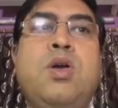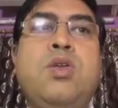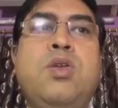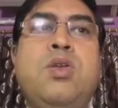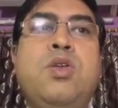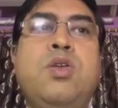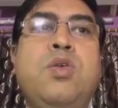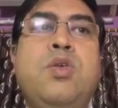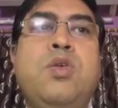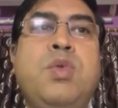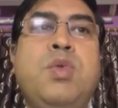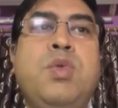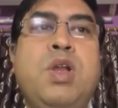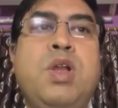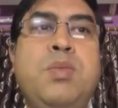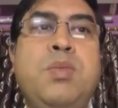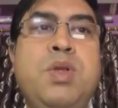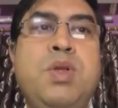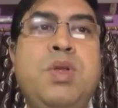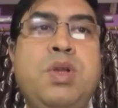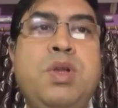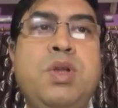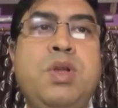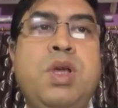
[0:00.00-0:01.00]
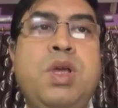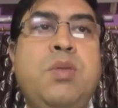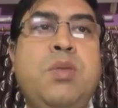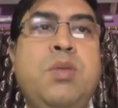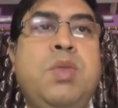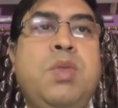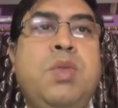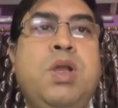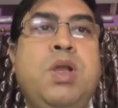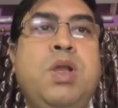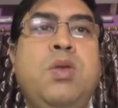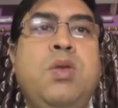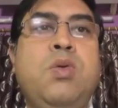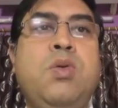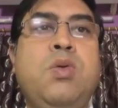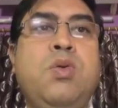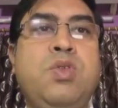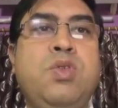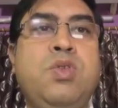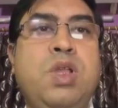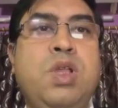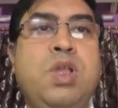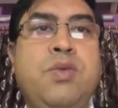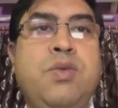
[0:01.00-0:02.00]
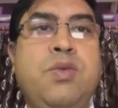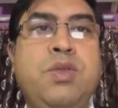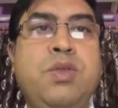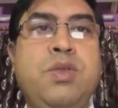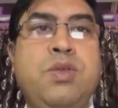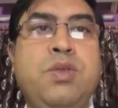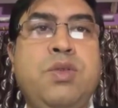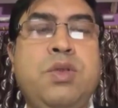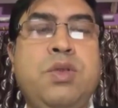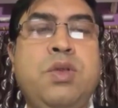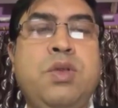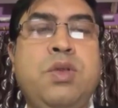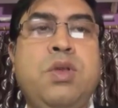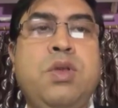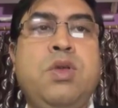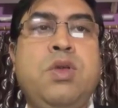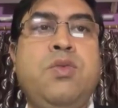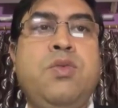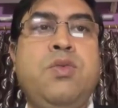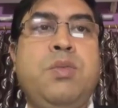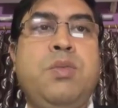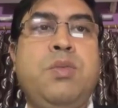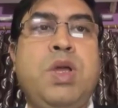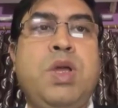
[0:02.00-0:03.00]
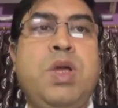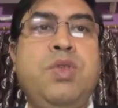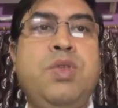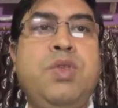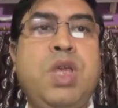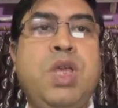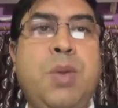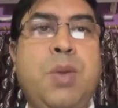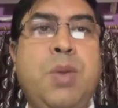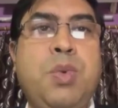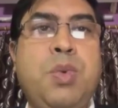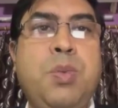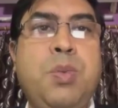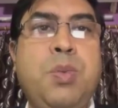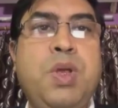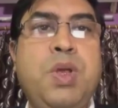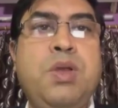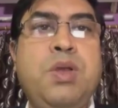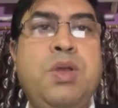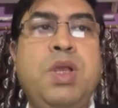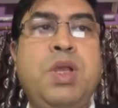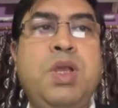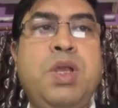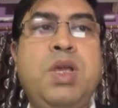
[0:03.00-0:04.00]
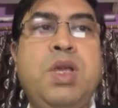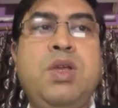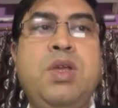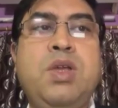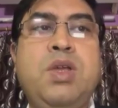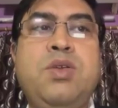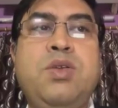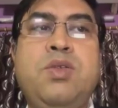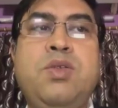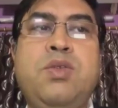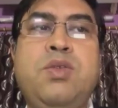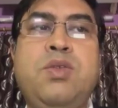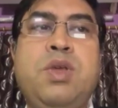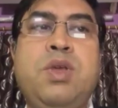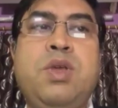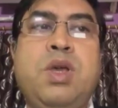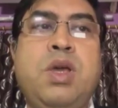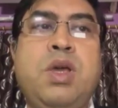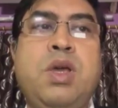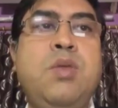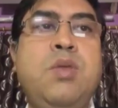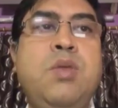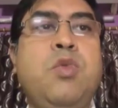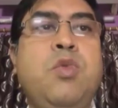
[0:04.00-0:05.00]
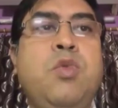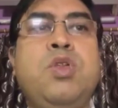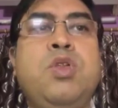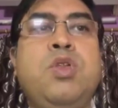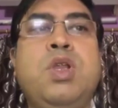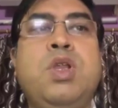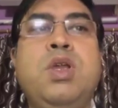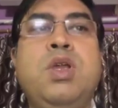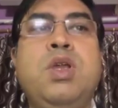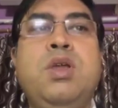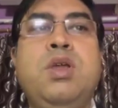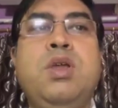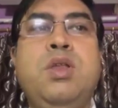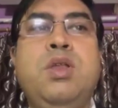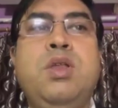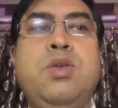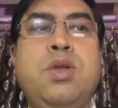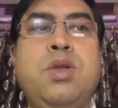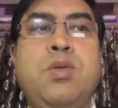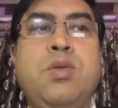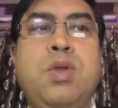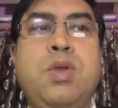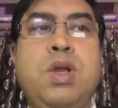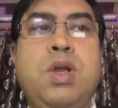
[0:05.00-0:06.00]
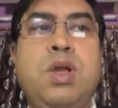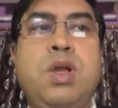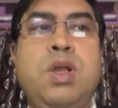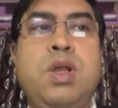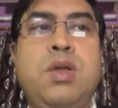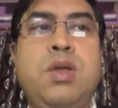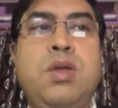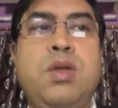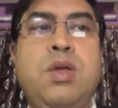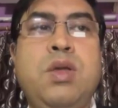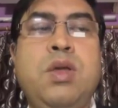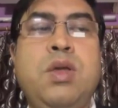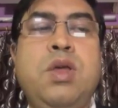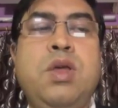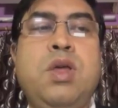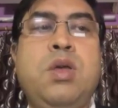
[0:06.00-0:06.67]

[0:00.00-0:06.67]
Control of blood pressure and blood glucose levels by using appropriate medications and monitoring regularly.